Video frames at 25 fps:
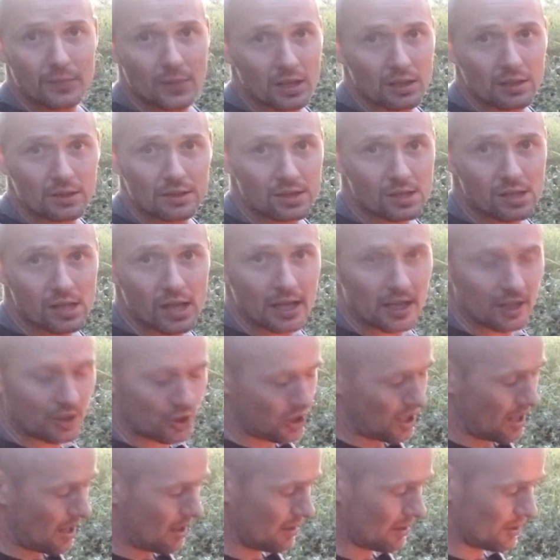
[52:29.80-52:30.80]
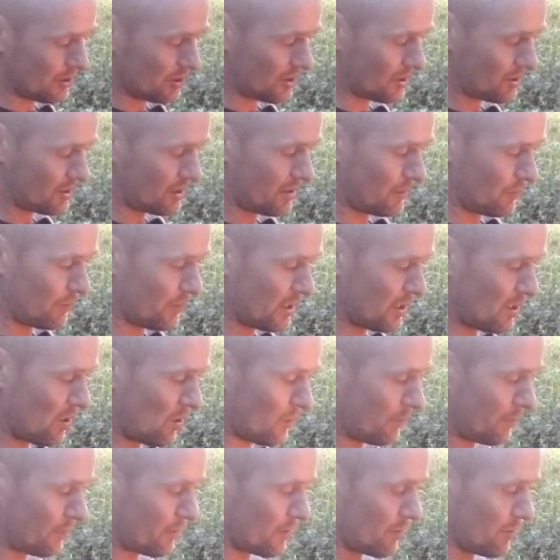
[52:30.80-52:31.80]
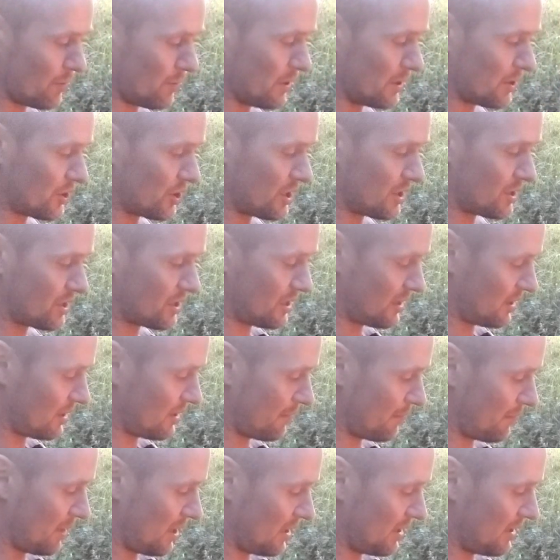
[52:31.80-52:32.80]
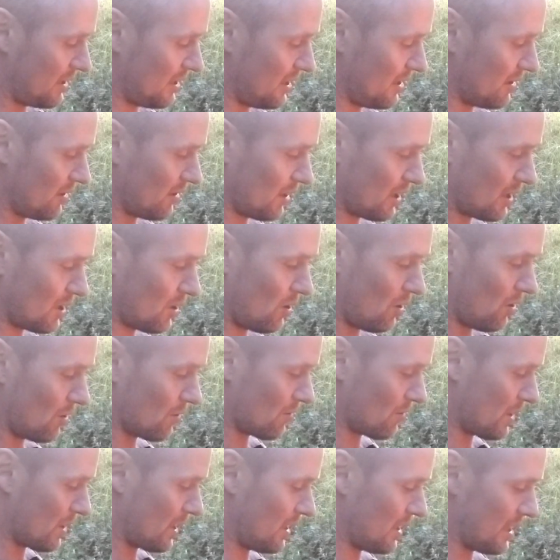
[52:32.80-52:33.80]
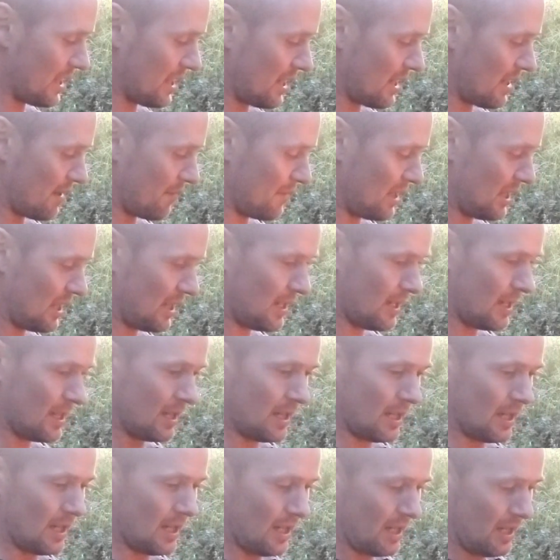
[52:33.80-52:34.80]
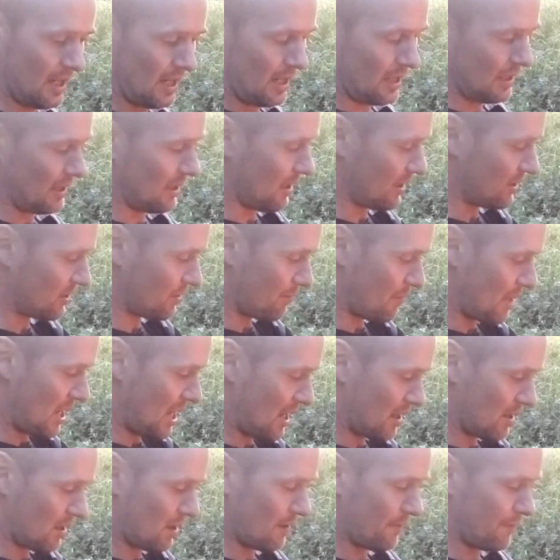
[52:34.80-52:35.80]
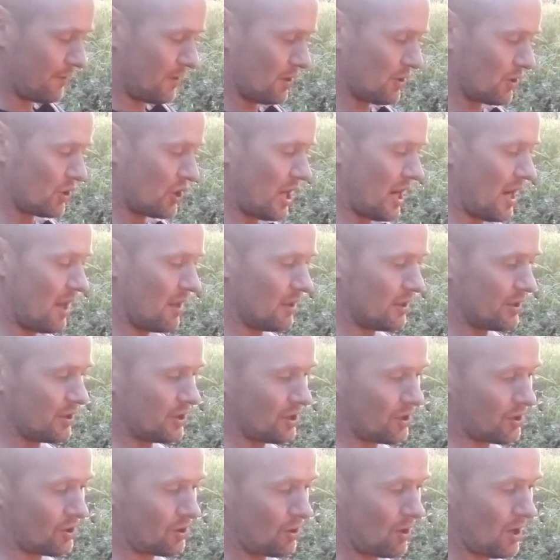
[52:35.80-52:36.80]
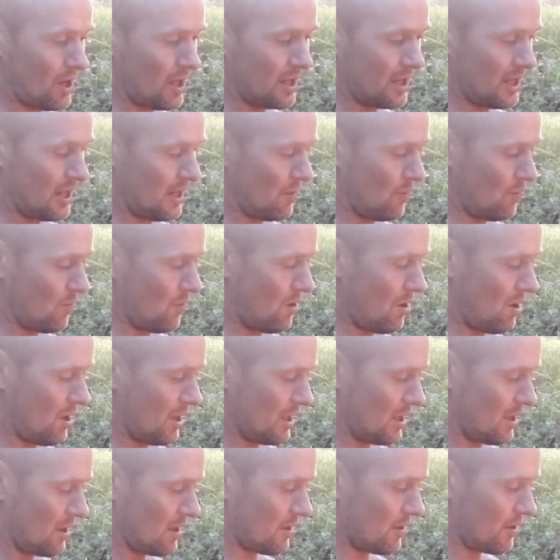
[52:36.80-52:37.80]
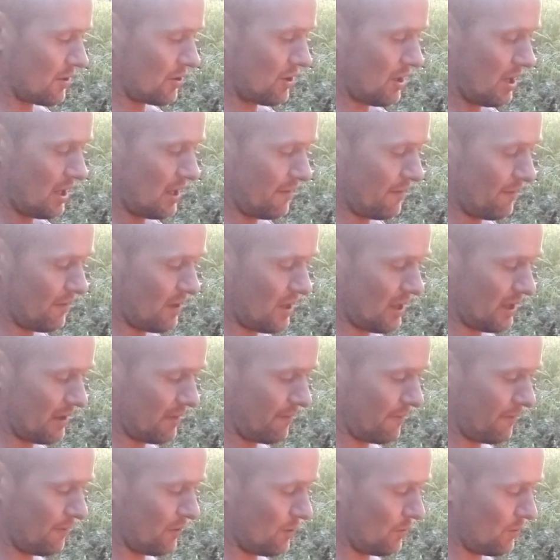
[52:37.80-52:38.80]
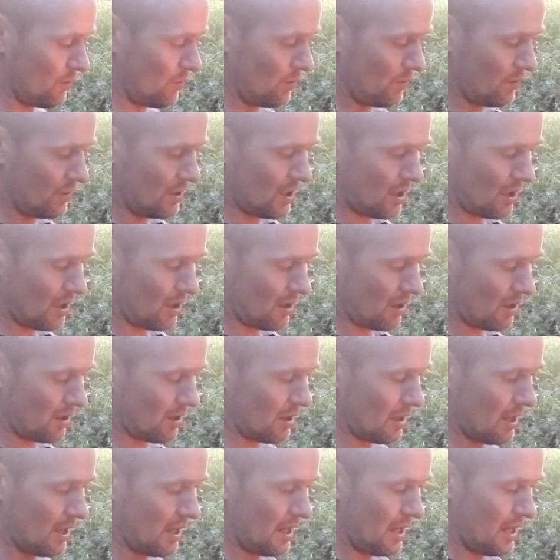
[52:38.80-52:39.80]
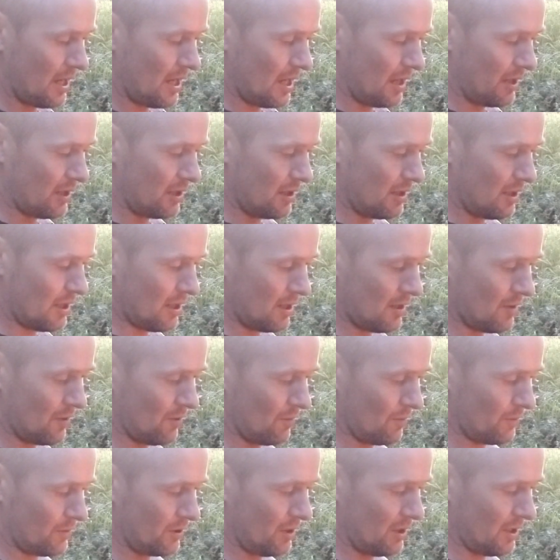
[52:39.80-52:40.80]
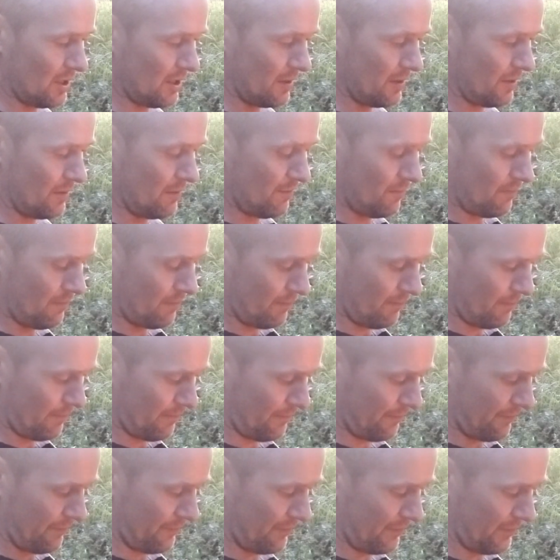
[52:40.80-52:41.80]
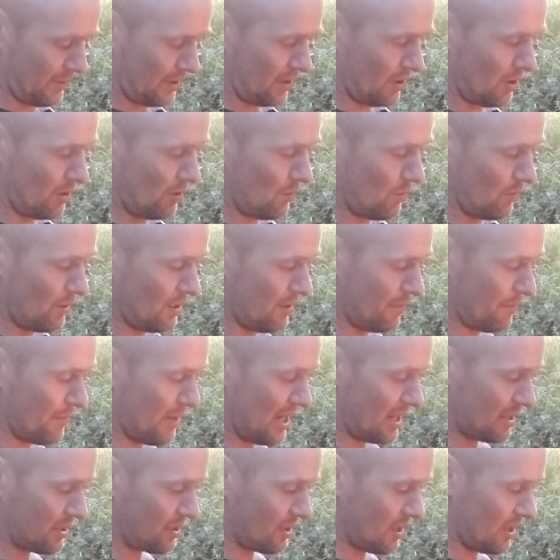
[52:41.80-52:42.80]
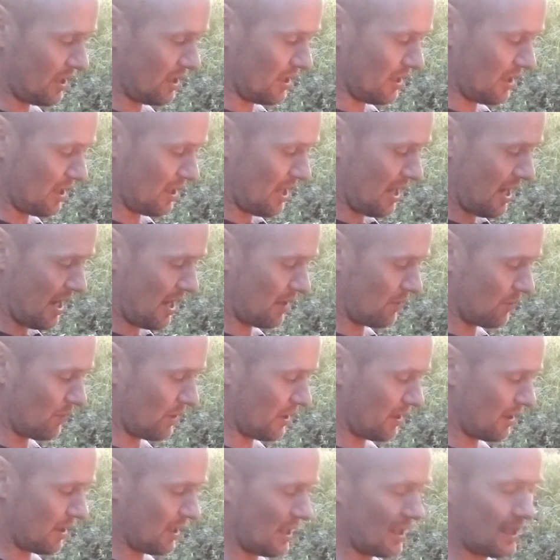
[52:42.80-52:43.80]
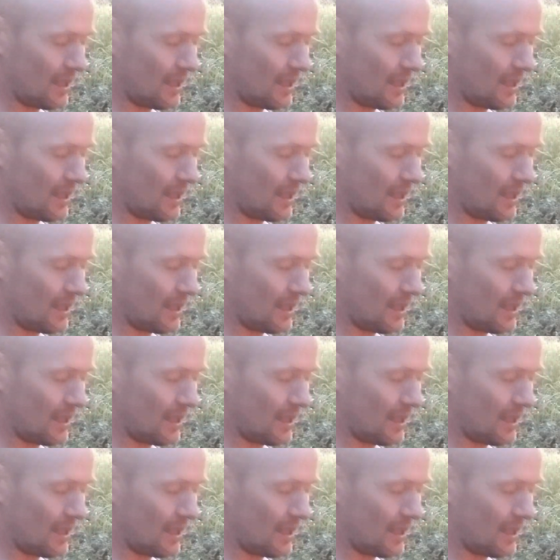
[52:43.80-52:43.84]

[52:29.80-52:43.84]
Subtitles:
set of challenges that we go through, which isn't a big deal at all, really. I mean, it doesn't matter if your challenge is trying to get water or trying to find food, or, you know, you do the best that you can with it